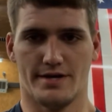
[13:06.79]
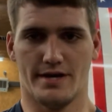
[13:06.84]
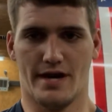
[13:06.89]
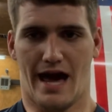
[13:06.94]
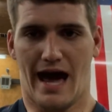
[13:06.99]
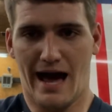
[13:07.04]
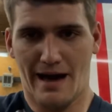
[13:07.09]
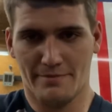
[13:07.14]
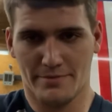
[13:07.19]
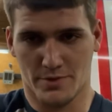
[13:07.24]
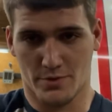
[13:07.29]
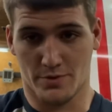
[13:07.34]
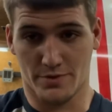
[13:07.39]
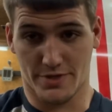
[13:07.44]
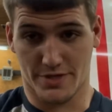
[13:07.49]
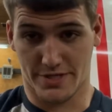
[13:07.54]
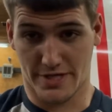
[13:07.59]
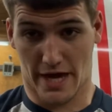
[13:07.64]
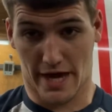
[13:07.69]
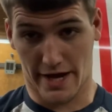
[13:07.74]
I'm the one
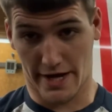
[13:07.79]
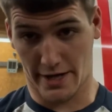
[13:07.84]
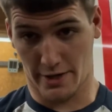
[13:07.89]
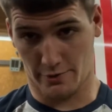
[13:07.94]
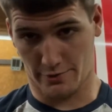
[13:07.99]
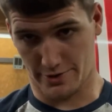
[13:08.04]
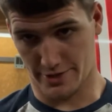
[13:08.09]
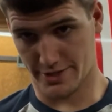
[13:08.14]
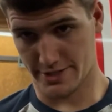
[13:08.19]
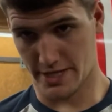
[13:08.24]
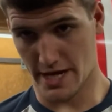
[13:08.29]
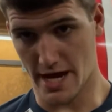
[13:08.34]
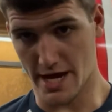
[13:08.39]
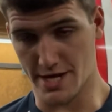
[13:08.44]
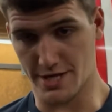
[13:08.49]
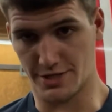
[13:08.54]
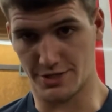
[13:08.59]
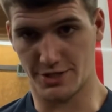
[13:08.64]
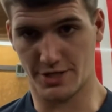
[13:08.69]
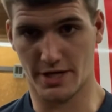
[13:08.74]
that's got to deal with this
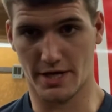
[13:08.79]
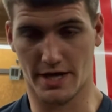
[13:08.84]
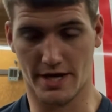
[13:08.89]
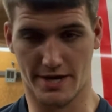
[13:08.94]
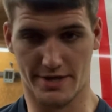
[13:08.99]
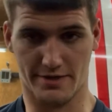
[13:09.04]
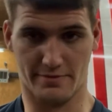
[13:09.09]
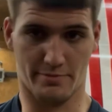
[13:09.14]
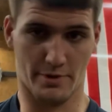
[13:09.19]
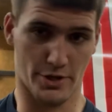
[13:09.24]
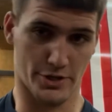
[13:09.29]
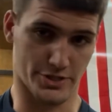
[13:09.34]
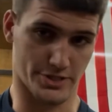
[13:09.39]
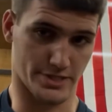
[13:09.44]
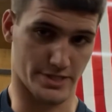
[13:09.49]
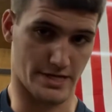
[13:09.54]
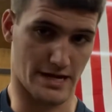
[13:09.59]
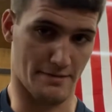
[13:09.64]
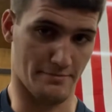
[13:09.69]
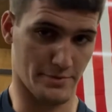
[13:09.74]
cage, and the person
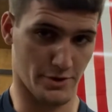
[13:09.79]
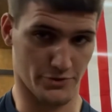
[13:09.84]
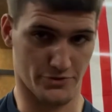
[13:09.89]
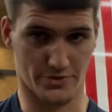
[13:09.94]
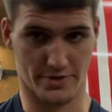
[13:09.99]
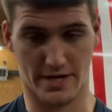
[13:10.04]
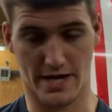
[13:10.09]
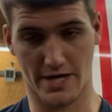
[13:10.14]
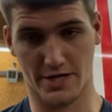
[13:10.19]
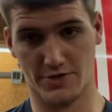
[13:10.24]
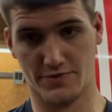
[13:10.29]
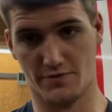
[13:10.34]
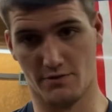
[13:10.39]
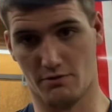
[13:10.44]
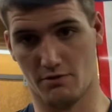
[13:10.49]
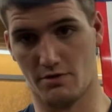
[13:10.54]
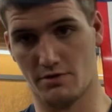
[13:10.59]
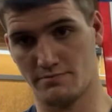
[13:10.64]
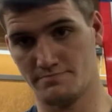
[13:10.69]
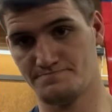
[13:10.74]
that I built the cage
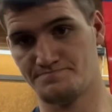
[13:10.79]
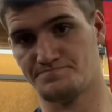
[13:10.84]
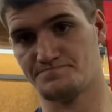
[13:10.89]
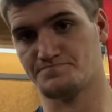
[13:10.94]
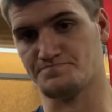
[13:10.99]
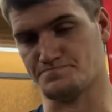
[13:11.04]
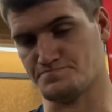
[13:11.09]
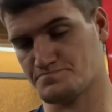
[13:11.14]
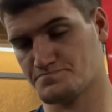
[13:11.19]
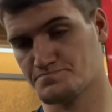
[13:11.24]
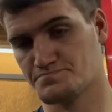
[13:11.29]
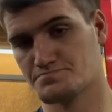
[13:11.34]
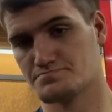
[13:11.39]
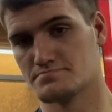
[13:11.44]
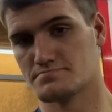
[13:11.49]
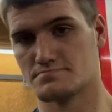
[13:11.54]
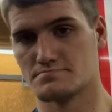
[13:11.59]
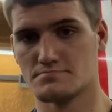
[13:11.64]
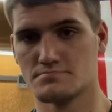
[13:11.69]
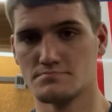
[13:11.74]
for,
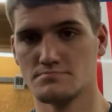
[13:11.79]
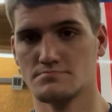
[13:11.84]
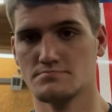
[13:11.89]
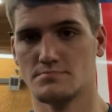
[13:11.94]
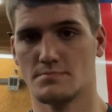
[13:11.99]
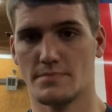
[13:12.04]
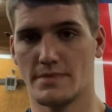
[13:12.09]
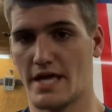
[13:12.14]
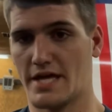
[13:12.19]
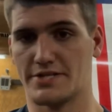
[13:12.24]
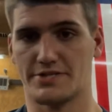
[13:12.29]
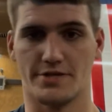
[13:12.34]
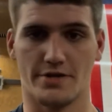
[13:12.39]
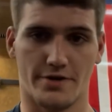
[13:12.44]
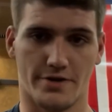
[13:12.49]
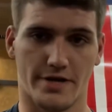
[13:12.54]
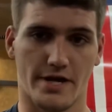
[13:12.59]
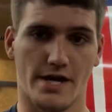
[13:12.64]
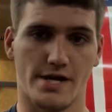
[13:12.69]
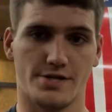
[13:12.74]
that's
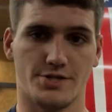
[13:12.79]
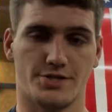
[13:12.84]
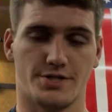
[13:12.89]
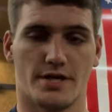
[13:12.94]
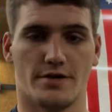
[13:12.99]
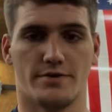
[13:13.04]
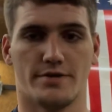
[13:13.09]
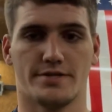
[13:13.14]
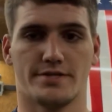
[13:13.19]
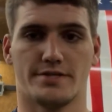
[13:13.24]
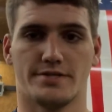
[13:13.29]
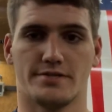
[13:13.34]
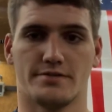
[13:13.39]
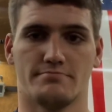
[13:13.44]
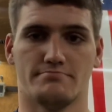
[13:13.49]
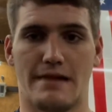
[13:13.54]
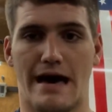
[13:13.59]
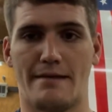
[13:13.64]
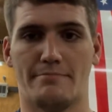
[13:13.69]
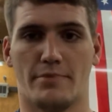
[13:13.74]
their cage. This
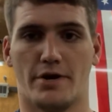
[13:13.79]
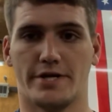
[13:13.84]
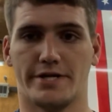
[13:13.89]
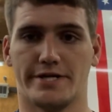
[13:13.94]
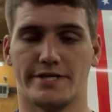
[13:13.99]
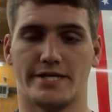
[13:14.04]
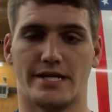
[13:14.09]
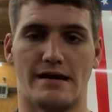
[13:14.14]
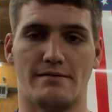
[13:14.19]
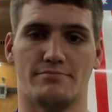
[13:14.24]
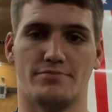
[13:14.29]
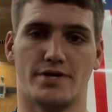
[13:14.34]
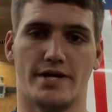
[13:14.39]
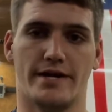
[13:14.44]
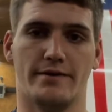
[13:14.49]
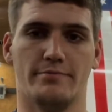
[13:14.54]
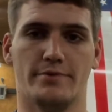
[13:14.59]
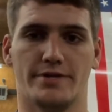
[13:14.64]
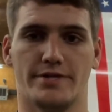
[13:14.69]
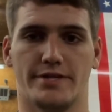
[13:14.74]
is my money that I'm
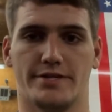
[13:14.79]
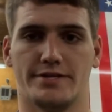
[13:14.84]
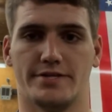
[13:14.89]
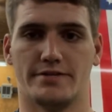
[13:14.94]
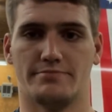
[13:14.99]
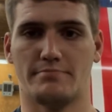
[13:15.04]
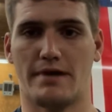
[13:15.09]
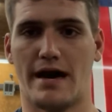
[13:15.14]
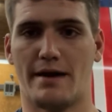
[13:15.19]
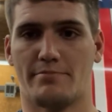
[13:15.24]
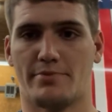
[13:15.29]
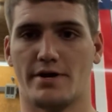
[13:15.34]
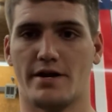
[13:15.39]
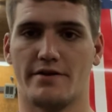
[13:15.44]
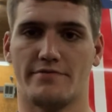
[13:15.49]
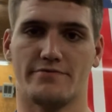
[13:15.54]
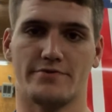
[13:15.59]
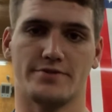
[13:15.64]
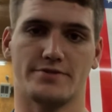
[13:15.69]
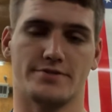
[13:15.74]
playing with. This is my
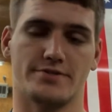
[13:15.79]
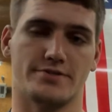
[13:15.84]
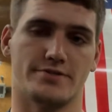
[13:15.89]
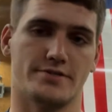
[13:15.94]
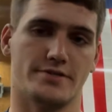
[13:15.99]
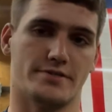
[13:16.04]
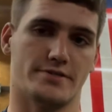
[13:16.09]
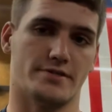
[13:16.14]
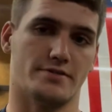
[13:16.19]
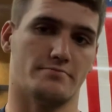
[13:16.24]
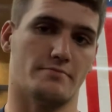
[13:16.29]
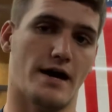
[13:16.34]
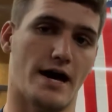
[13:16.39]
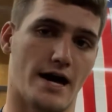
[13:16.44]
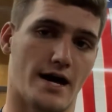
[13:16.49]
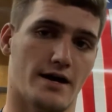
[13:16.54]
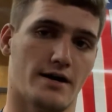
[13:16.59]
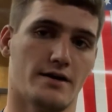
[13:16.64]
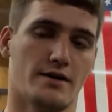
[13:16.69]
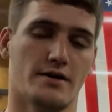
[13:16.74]
preferences. This is
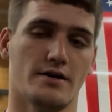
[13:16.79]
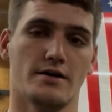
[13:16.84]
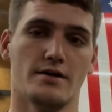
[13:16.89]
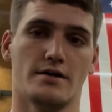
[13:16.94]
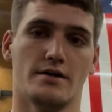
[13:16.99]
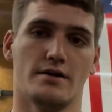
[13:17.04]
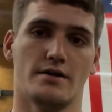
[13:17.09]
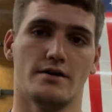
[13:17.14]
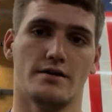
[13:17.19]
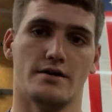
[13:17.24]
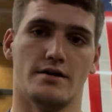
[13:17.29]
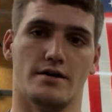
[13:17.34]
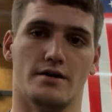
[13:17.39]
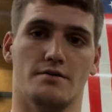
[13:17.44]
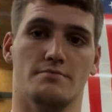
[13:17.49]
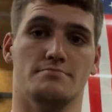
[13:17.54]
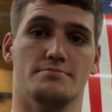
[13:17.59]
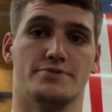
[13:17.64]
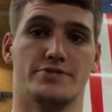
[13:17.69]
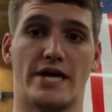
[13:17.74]
my
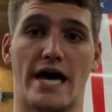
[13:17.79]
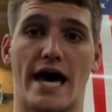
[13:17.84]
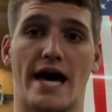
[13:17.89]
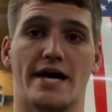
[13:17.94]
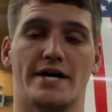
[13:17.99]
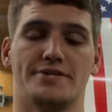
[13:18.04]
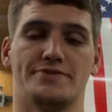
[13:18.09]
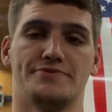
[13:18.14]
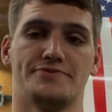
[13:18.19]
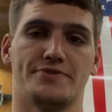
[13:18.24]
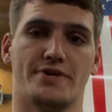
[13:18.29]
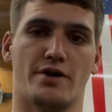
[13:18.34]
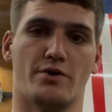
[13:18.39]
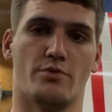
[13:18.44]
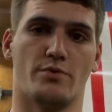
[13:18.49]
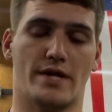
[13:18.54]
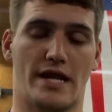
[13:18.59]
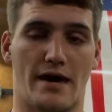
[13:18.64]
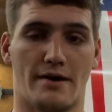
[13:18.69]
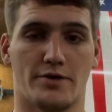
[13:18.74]
size. So
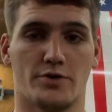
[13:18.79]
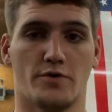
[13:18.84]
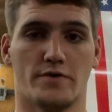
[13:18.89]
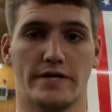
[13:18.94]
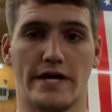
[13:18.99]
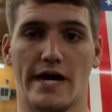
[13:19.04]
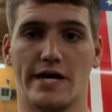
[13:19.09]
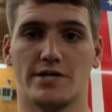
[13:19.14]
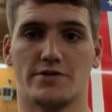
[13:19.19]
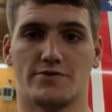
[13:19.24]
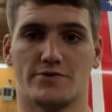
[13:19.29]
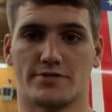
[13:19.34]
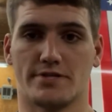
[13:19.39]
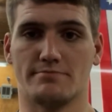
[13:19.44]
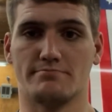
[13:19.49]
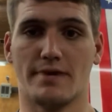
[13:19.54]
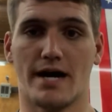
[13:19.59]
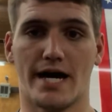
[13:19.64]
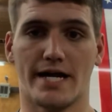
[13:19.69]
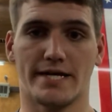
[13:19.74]
when I do a cage for
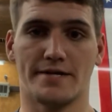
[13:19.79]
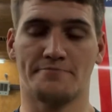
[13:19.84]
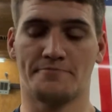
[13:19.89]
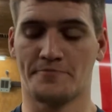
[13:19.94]
somebody,